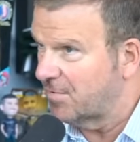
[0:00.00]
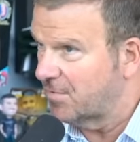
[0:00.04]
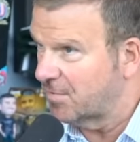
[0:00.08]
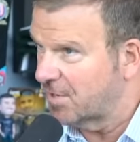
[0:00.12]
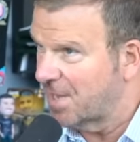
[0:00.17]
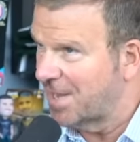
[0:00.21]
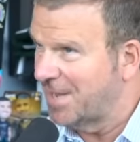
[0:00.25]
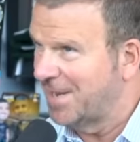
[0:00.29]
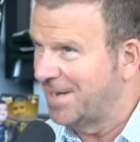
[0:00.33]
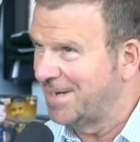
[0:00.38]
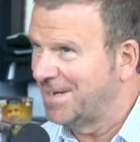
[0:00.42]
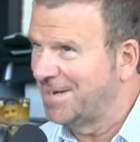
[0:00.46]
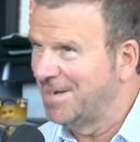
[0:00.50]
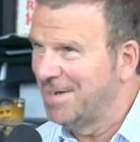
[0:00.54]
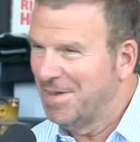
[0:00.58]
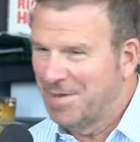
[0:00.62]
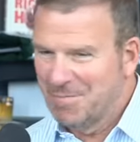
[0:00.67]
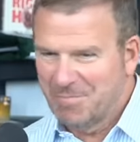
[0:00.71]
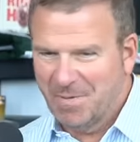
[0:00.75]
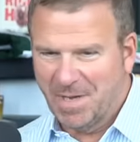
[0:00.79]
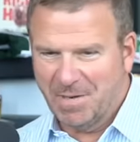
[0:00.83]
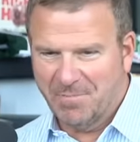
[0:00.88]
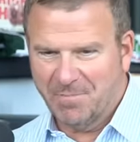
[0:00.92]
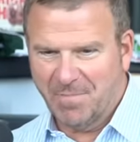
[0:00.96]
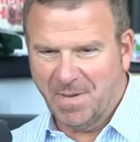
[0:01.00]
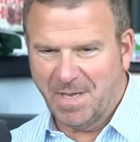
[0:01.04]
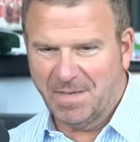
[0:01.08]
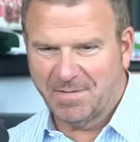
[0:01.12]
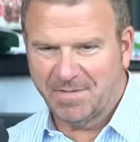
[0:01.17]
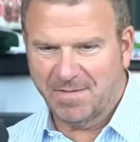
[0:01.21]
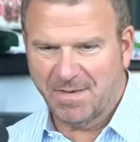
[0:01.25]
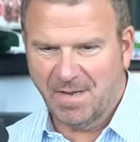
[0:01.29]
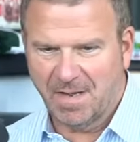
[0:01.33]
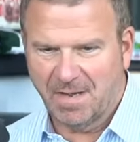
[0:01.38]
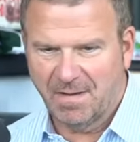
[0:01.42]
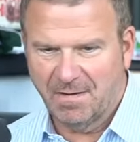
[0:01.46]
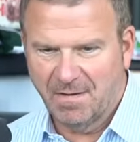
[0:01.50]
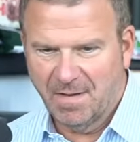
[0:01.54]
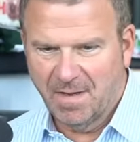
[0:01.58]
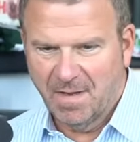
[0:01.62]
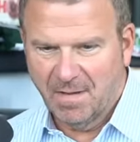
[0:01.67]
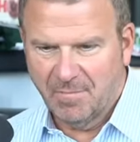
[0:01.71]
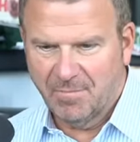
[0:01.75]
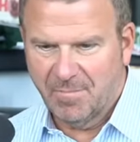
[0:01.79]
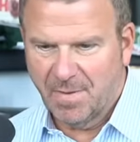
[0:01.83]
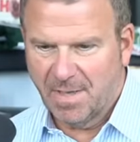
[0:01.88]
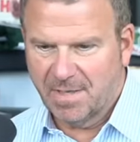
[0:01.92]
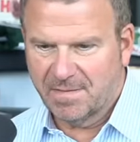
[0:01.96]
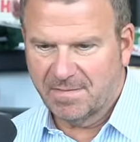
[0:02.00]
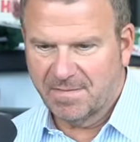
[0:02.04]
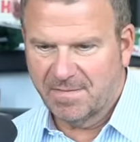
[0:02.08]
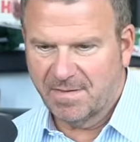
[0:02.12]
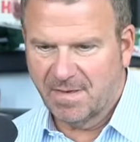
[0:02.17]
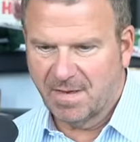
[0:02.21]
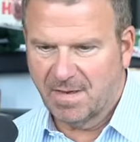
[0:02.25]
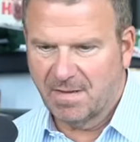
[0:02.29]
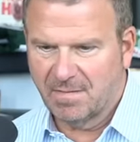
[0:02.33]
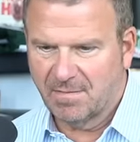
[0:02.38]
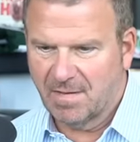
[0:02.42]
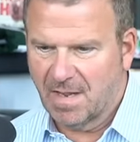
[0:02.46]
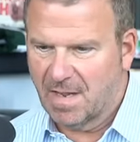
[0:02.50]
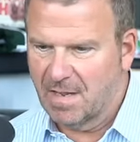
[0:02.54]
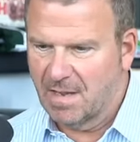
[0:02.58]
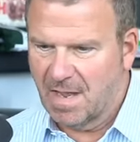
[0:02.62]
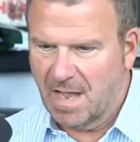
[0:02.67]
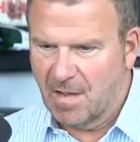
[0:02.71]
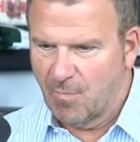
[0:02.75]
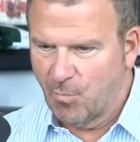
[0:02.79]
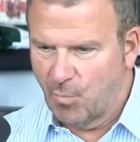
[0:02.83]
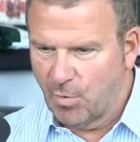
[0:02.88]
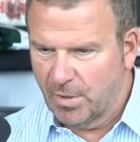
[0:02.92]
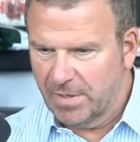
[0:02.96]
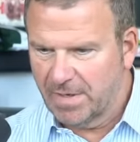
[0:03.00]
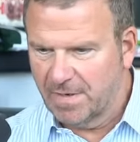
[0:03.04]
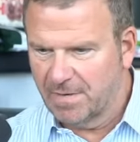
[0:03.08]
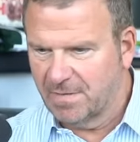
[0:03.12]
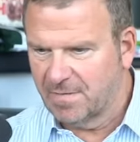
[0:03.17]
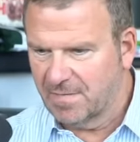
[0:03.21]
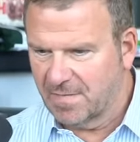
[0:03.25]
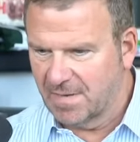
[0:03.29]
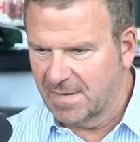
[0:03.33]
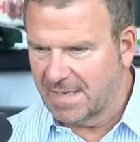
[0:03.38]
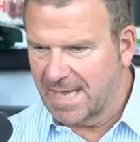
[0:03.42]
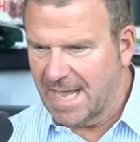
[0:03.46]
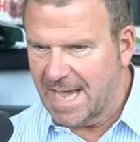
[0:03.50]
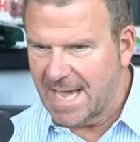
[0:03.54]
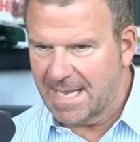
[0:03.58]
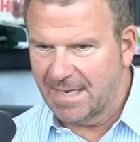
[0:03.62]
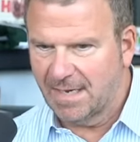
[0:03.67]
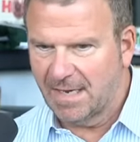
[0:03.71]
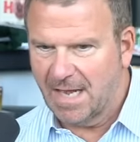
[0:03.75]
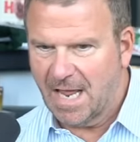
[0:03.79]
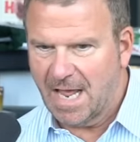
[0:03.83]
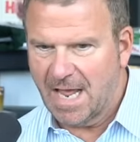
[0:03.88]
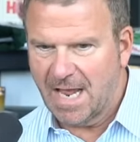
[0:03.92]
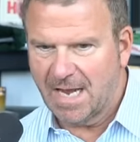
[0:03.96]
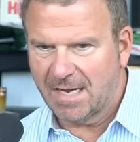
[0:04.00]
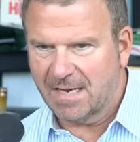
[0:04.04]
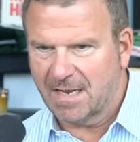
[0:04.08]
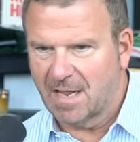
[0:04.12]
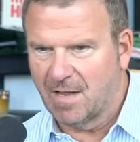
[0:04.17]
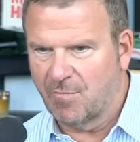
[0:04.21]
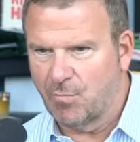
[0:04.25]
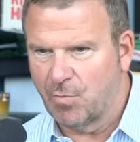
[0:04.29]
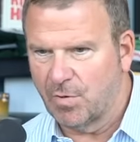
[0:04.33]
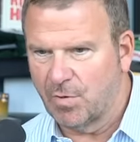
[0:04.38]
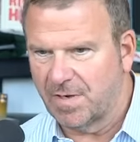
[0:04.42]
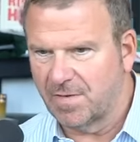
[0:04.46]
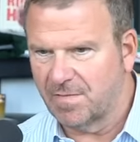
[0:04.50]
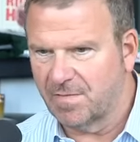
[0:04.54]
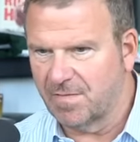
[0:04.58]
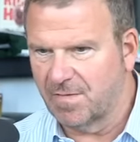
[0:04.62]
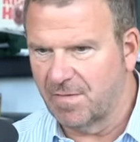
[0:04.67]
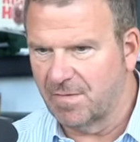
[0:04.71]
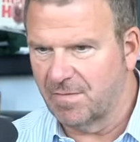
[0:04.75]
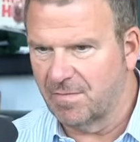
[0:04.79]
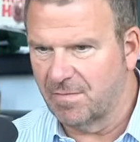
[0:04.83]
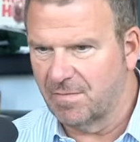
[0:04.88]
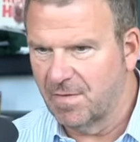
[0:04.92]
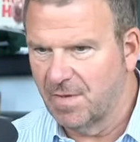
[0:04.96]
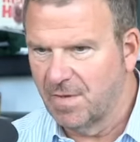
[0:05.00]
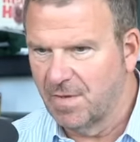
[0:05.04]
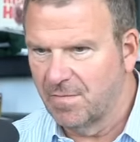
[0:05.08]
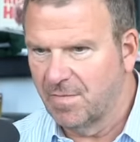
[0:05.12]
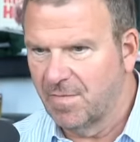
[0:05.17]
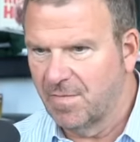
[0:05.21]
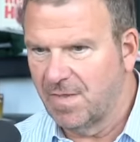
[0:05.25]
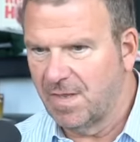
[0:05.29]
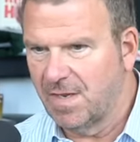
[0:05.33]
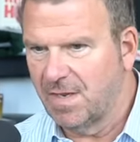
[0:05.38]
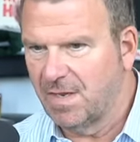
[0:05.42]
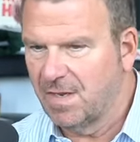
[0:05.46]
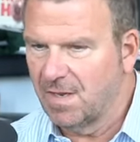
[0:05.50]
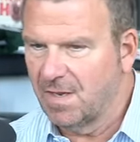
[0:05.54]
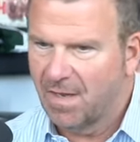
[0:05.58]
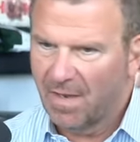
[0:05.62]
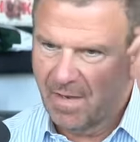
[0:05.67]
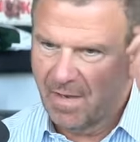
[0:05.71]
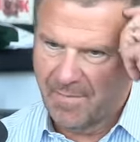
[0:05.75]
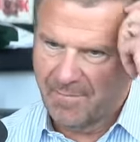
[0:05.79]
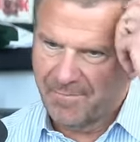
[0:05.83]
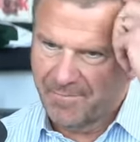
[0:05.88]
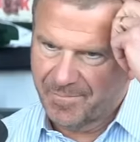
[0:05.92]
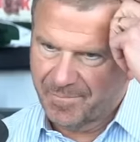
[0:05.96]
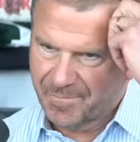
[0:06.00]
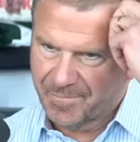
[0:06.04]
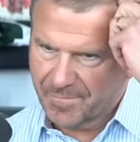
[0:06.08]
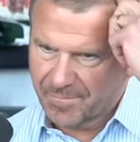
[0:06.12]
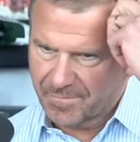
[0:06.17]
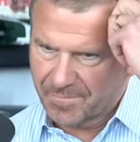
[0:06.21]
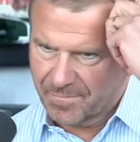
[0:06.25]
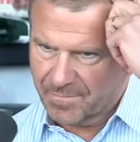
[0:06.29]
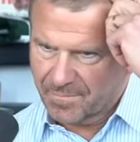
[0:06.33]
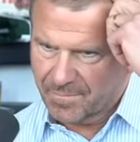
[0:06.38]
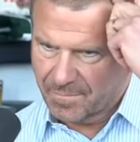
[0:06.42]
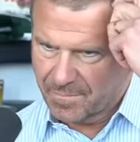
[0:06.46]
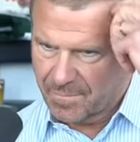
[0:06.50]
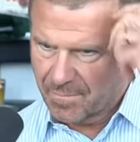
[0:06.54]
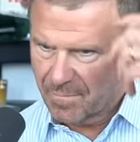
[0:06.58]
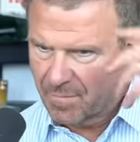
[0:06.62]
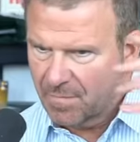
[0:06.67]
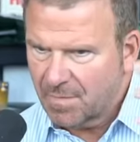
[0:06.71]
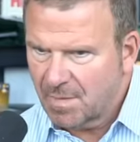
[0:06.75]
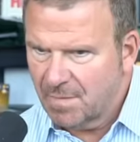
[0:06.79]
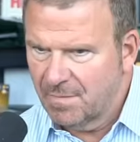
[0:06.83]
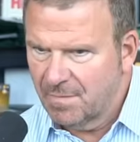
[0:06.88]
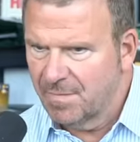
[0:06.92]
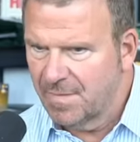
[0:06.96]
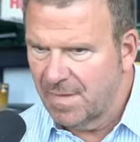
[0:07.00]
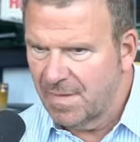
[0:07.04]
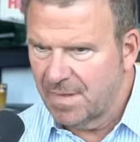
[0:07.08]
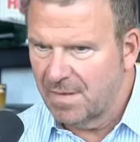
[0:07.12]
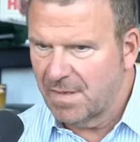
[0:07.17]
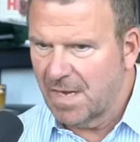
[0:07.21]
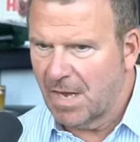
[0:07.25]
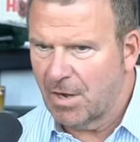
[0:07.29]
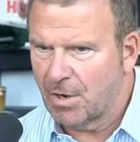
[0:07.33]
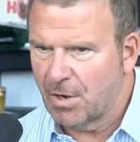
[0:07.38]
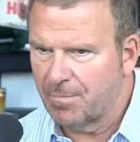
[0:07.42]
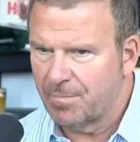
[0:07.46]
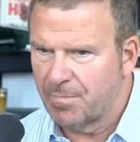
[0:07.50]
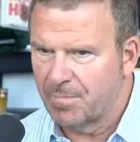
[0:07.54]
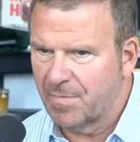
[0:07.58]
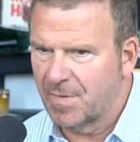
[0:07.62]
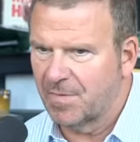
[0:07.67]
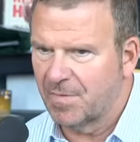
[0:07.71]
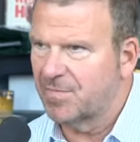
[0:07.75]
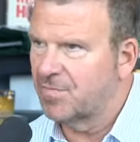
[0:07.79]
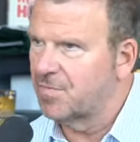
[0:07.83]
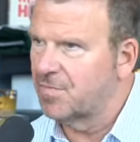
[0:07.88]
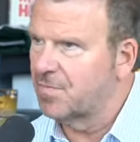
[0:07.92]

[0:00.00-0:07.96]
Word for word: Okay, yeah, I but I but uh, but uh, I, I wanted the Cadillac. I wanted the the um, the. Can I ask you? The, can I